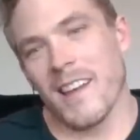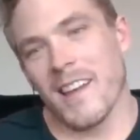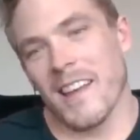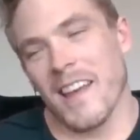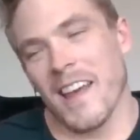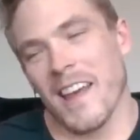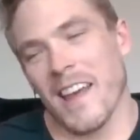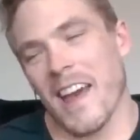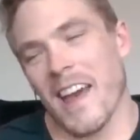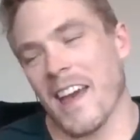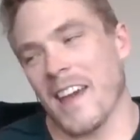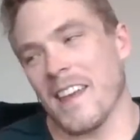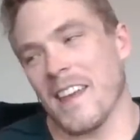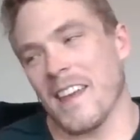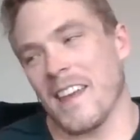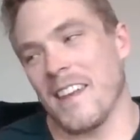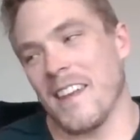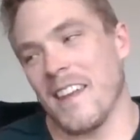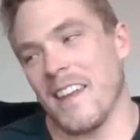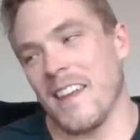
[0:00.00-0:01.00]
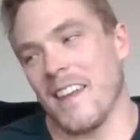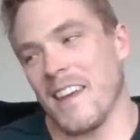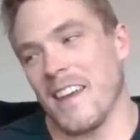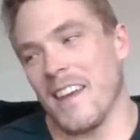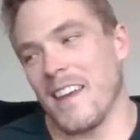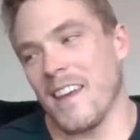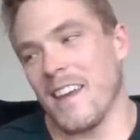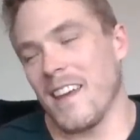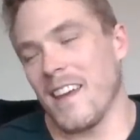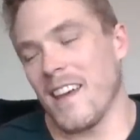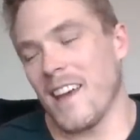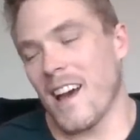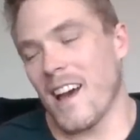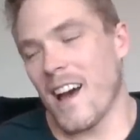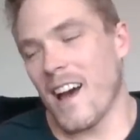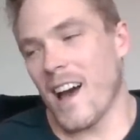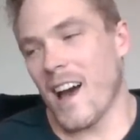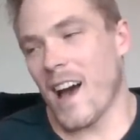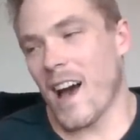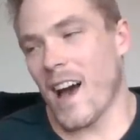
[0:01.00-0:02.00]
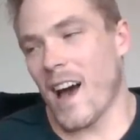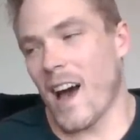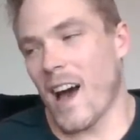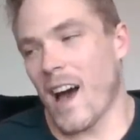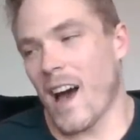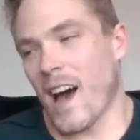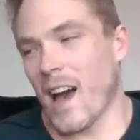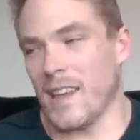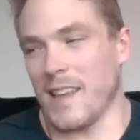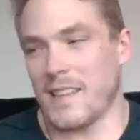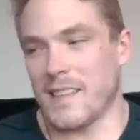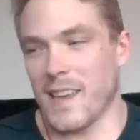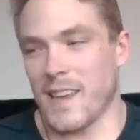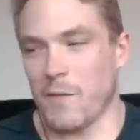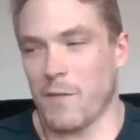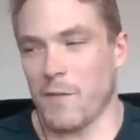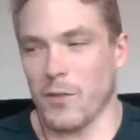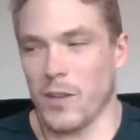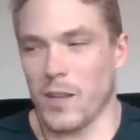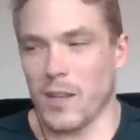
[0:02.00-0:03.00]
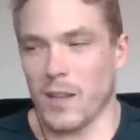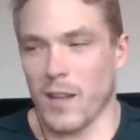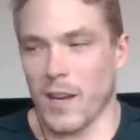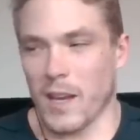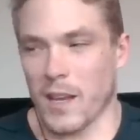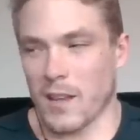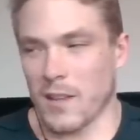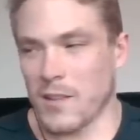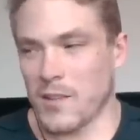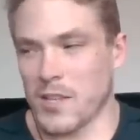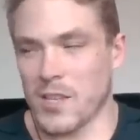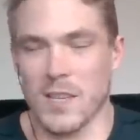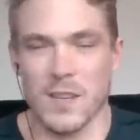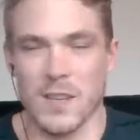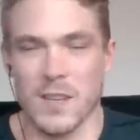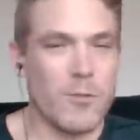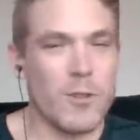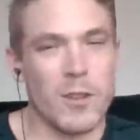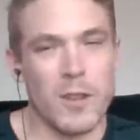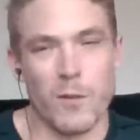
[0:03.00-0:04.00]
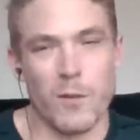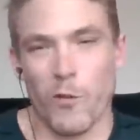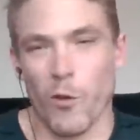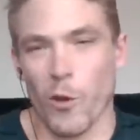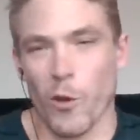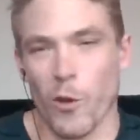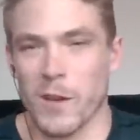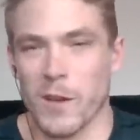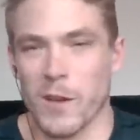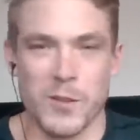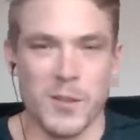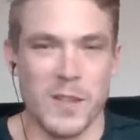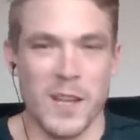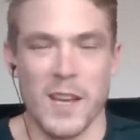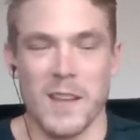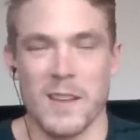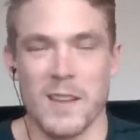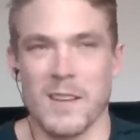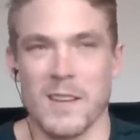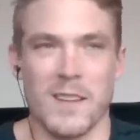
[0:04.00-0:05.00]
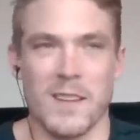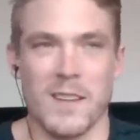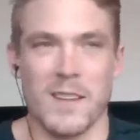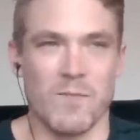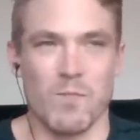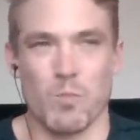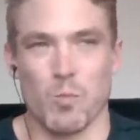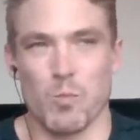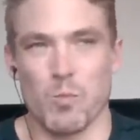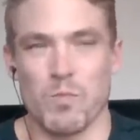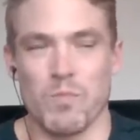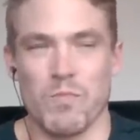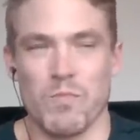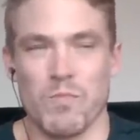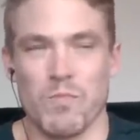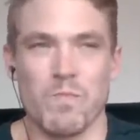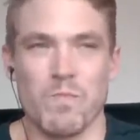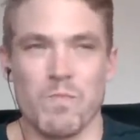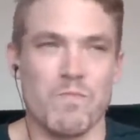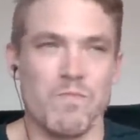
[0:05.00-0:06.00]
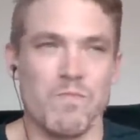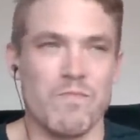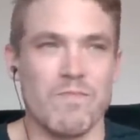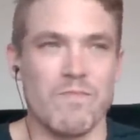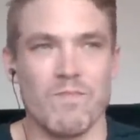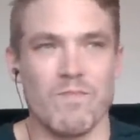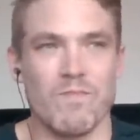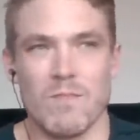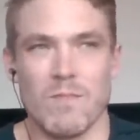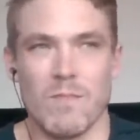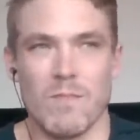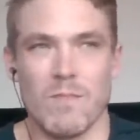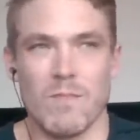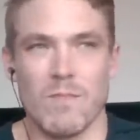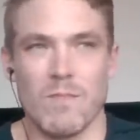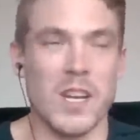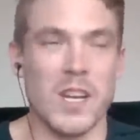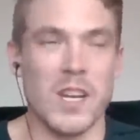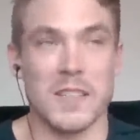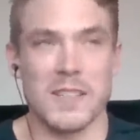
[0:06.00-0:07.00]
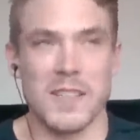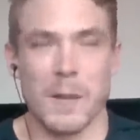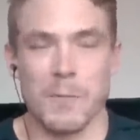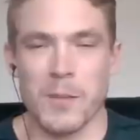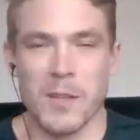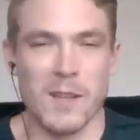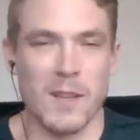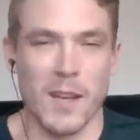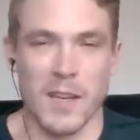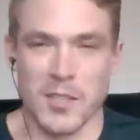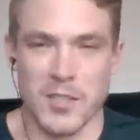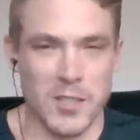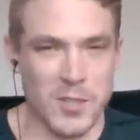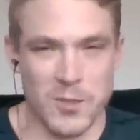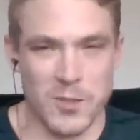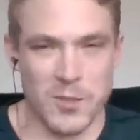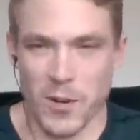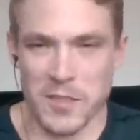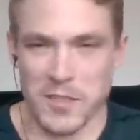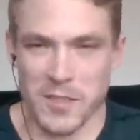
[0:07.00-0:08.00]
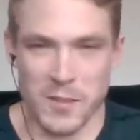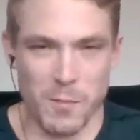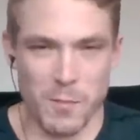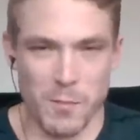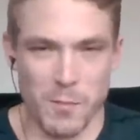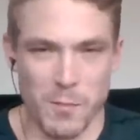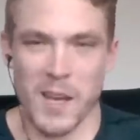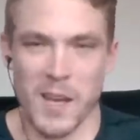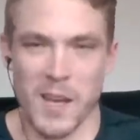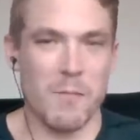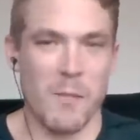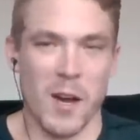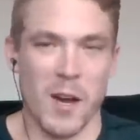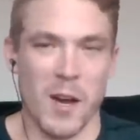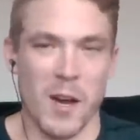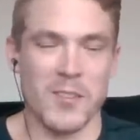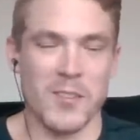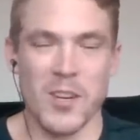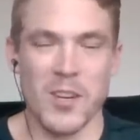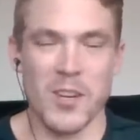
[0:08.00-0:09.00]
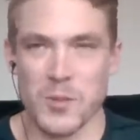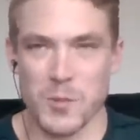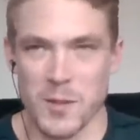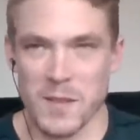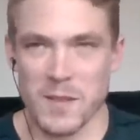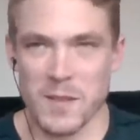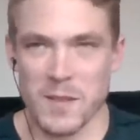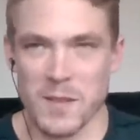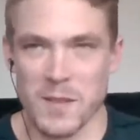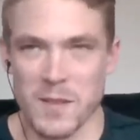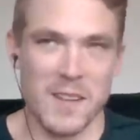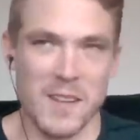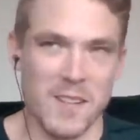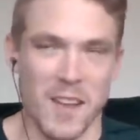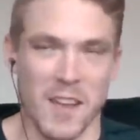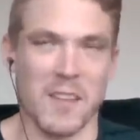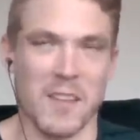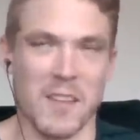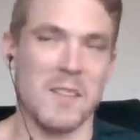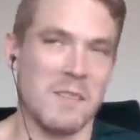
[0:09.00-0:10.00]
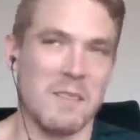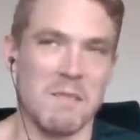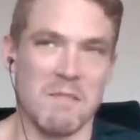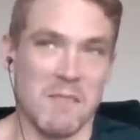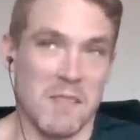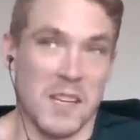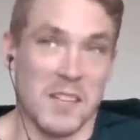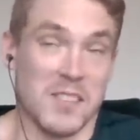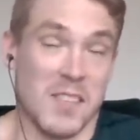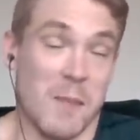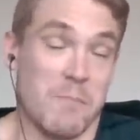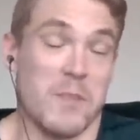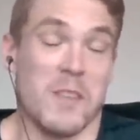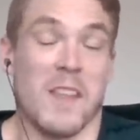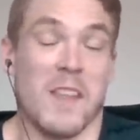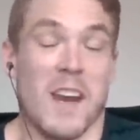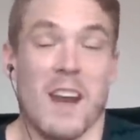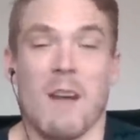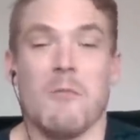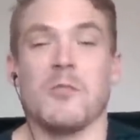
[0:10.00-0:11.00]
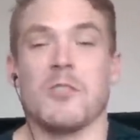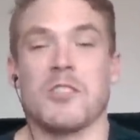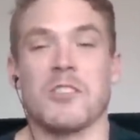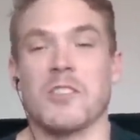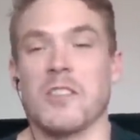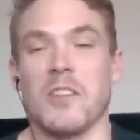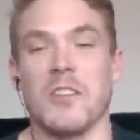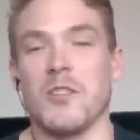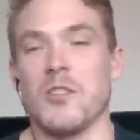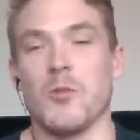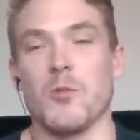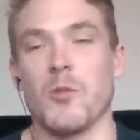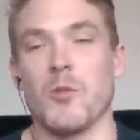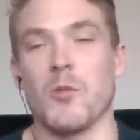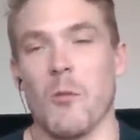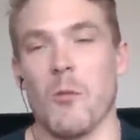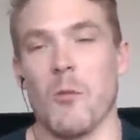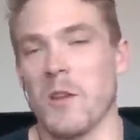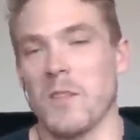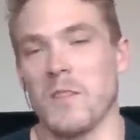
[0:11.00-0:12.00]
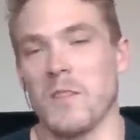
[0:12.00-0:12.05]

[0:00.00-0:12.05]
and I, it definitely like, she didn't really fully understand it. And she accepted, like she trusted my, my judgment and like accepted that I was just going to do what I wanted to